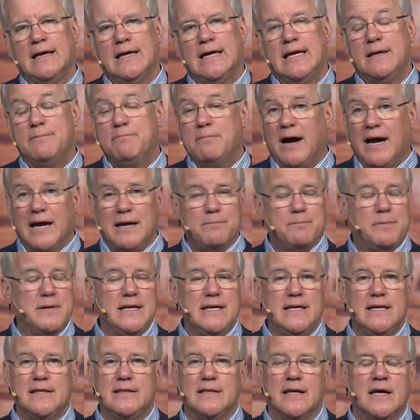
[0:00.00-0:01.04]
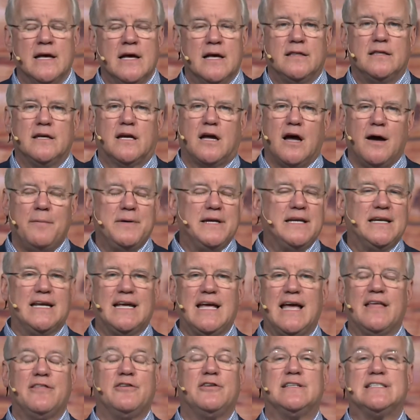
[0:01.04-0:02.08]
It might be in the coming
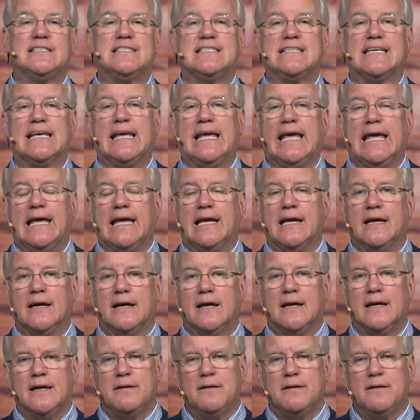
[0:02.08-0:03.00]
together and singing.